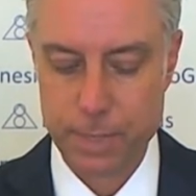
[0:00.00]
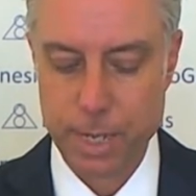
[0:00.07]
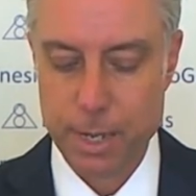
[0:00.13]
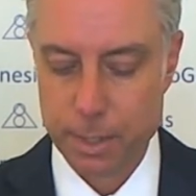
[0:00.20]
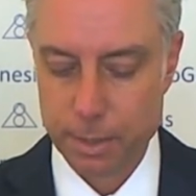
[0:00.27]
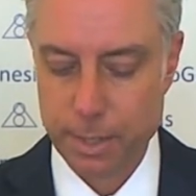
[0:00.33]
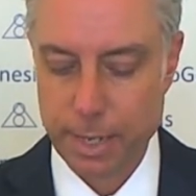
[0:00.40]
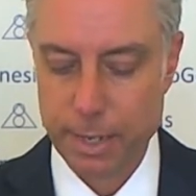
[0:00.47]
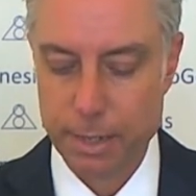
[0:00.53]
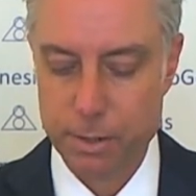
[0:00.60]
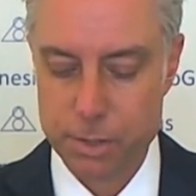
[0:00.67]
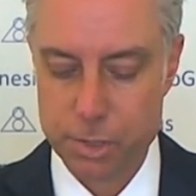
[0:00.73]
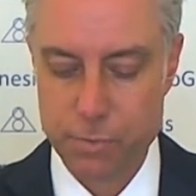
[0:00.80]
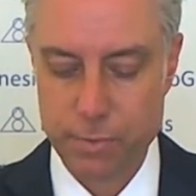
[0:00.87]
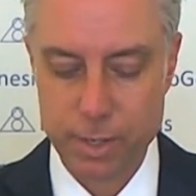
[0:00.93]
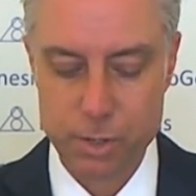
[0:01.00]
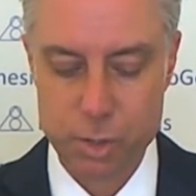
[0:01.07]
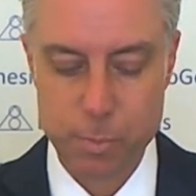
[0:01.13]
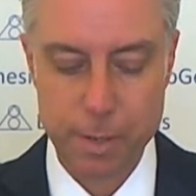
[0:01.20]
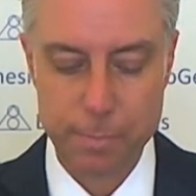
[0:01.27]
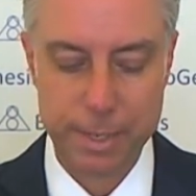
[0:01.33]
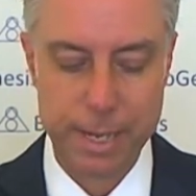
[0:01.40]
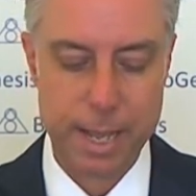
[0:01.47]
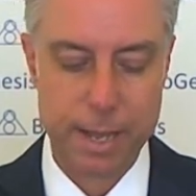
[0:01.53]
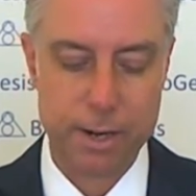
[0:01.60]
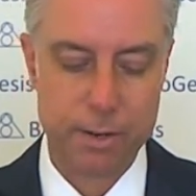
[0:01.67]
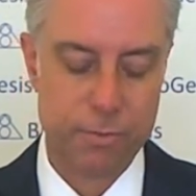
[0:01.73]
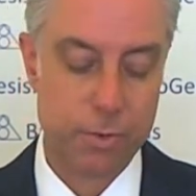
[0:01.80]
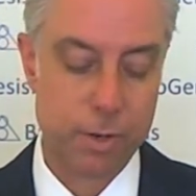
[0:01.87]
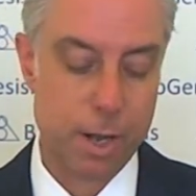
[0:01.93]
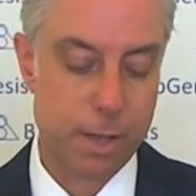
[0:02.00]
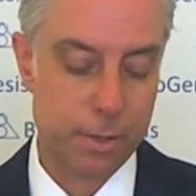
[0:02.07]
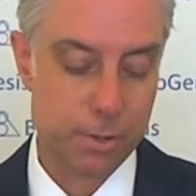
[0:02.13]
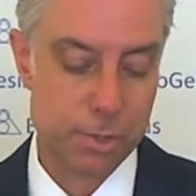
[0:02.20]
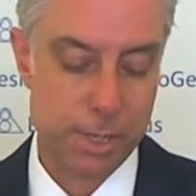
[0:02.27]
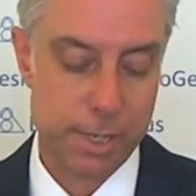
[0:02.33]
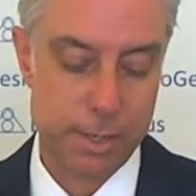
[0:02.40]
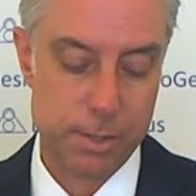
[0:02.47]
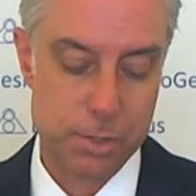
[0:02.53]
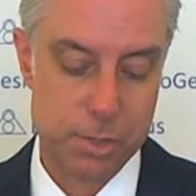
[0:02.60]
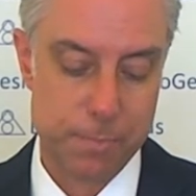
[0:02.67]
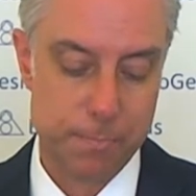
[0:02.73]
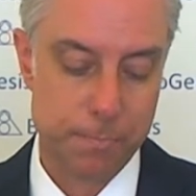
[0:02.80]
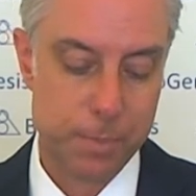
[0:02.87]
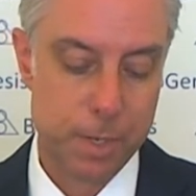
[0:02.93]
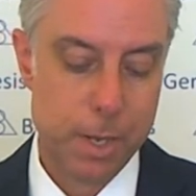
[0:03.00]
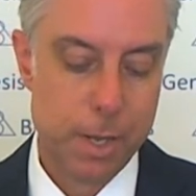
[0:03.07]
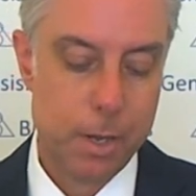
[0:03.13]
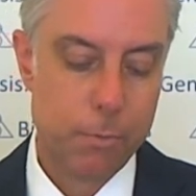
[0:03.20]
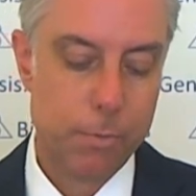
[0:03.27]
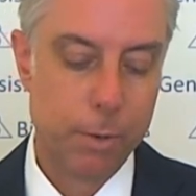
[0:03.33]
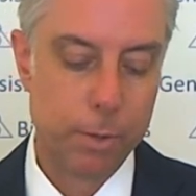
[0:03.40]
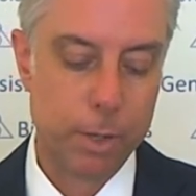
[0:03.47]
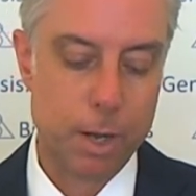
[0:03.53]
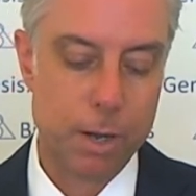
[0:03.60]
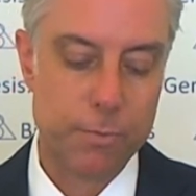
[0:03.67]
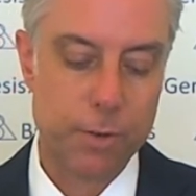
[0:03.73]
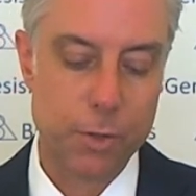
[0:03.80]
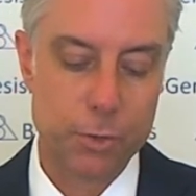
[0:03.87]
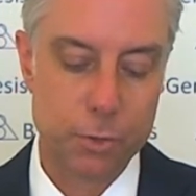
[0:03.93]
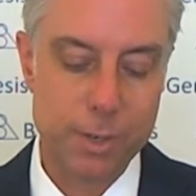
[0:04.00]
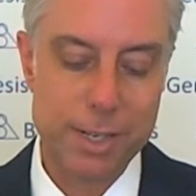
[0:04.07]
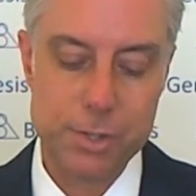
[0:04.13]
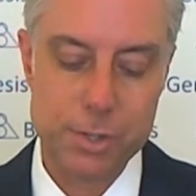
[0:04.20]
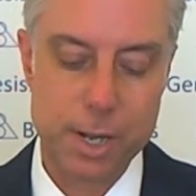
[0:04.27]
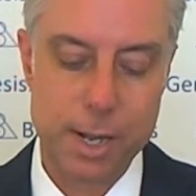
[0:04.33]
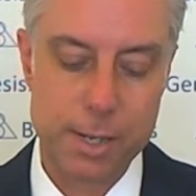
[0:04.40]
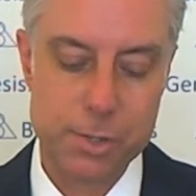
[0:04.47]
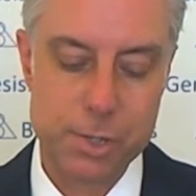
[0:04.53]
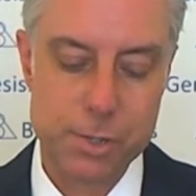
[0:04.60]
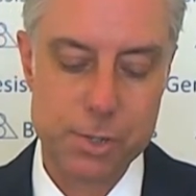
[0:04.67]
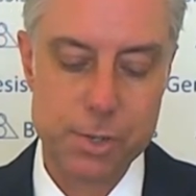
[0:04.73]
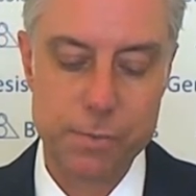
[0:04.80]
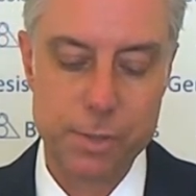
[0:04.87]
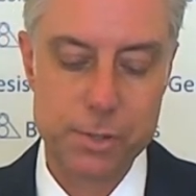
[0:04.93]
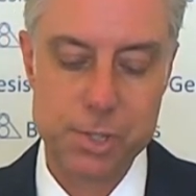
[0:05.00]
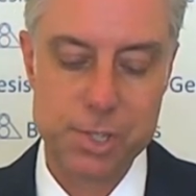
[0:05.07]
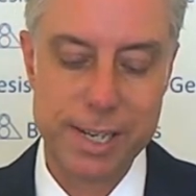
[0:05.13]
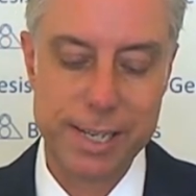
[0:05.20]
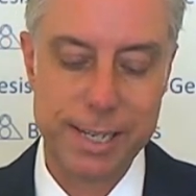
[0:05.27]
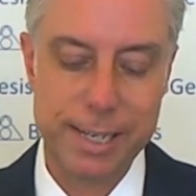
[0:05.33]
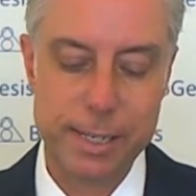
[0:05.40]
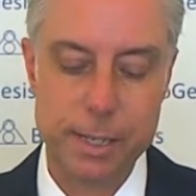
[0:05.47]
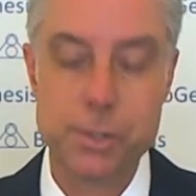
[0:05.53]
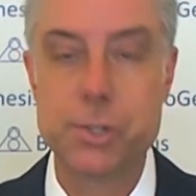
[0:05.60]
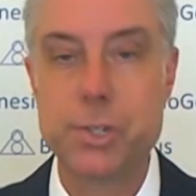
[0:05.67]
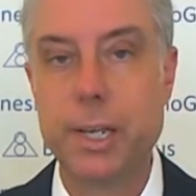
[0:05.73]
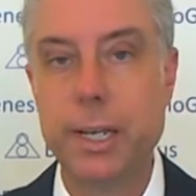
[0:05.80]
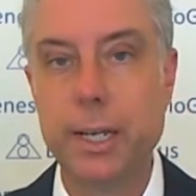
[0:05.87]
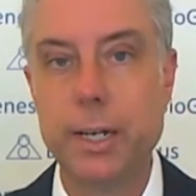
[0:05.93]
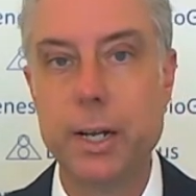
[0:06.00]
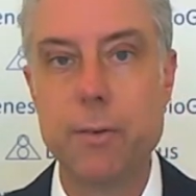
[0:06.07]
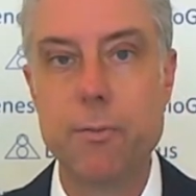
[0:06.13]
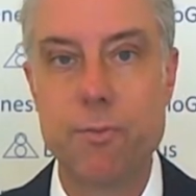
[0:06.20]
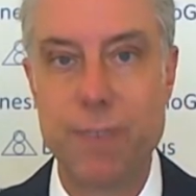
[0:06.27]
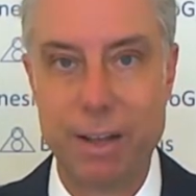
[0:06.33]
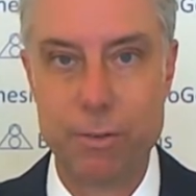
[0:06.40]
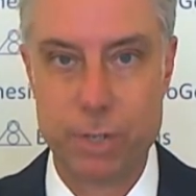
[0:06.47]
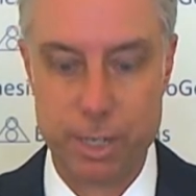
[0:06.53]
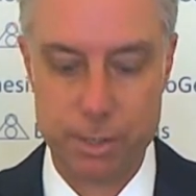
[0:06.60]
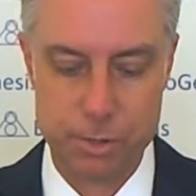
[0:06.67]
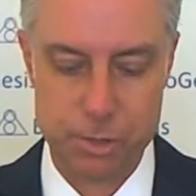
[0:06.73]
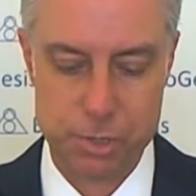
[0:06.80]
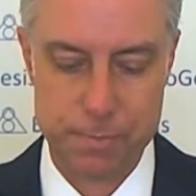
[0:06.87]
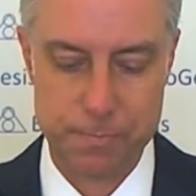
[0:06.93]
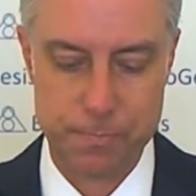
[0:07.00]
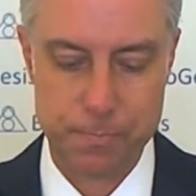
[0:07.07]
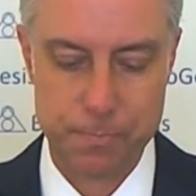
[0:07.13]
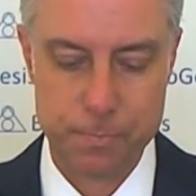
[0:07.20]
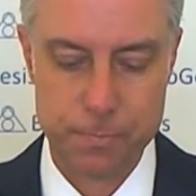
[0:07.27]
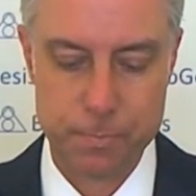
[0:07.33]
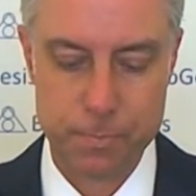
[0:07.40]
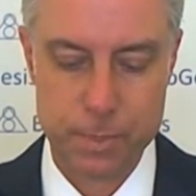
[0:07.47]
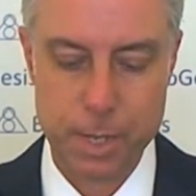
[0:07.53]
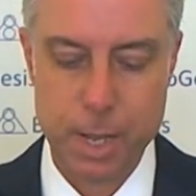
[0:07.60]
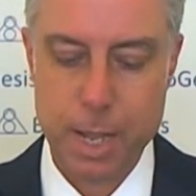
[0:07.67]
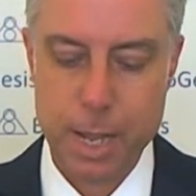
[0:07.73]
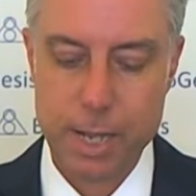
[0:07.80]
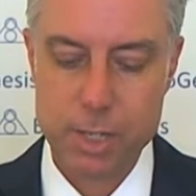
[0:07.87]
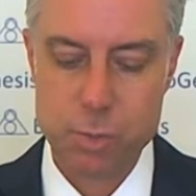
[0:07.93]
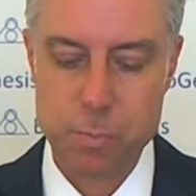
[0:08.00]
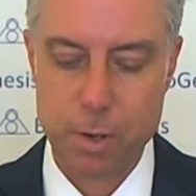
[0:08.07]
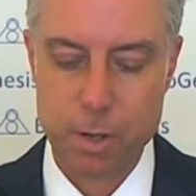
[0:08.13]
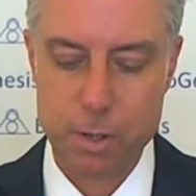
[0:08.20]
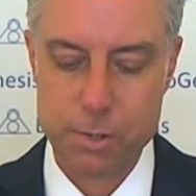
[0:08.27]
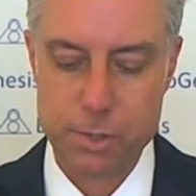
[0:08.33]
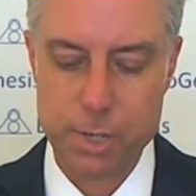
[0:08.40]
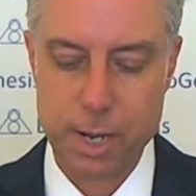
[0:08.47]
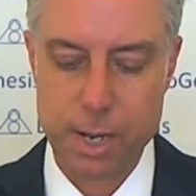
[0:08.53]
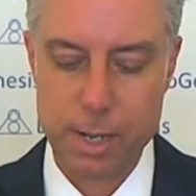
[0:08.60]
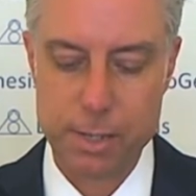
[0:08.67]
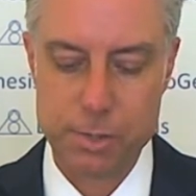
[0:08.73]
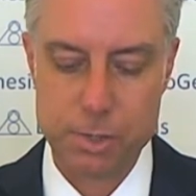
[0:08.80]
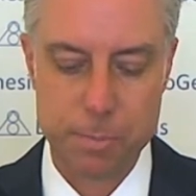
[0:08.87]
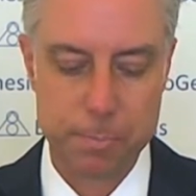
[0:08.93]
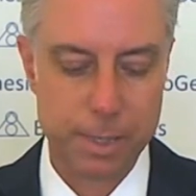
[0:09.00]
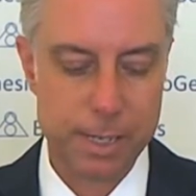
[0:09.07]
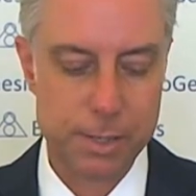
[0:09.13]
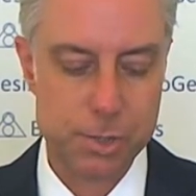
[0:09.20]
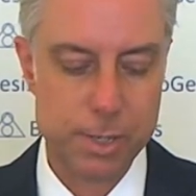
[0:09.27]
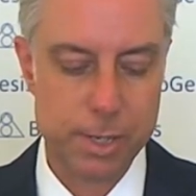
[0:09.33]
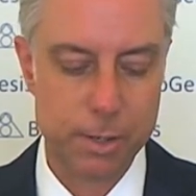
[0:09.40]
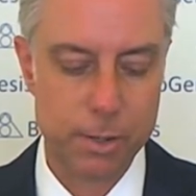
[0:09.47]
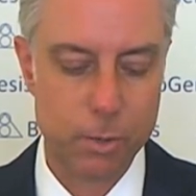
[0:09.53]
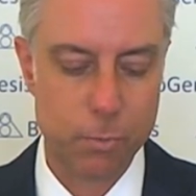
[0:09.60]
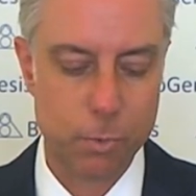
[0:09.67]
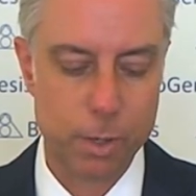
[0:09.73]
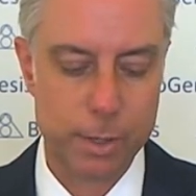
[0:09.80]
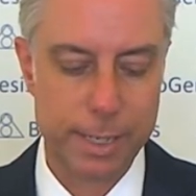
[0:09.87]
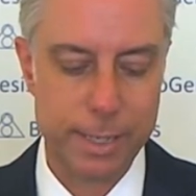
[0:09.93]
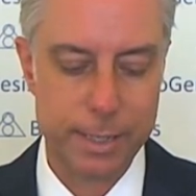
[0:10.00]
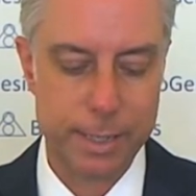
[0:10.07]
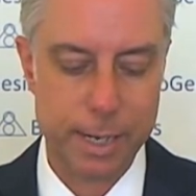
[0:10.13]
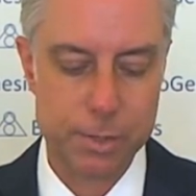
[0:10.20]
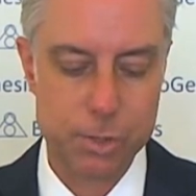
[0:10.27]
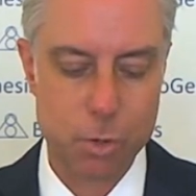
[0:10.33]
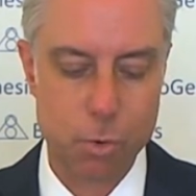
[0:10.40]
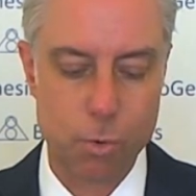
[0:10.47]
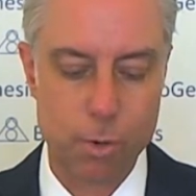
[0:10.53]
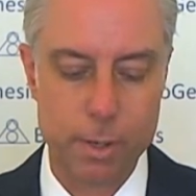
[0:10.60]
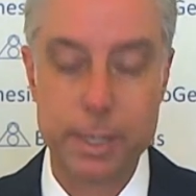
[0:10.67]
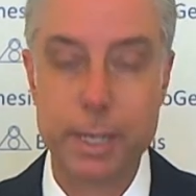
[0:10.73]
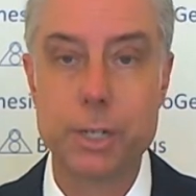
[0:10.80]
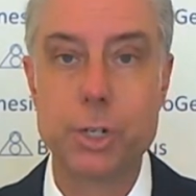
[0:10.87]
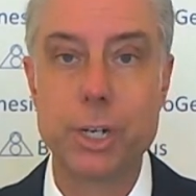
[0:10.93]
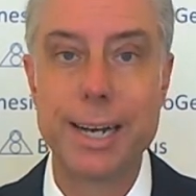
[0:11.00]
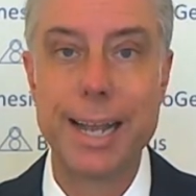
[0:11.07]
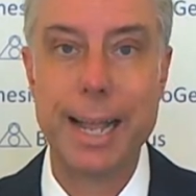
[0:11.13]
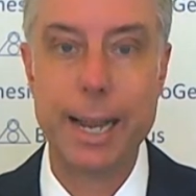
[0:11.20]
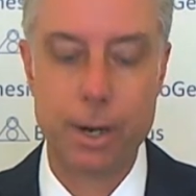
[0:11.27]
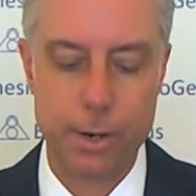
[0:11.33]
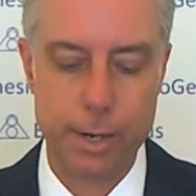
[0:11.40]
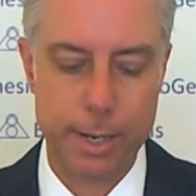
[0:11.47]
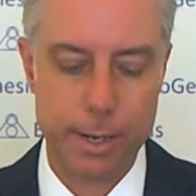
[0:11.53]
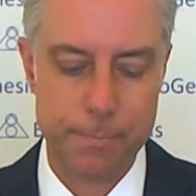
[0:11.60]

Later, spheres may be added for other seeds. We will offer 3 sizes of the singing seed fountains. A small size placed near the working desk or kitchen area.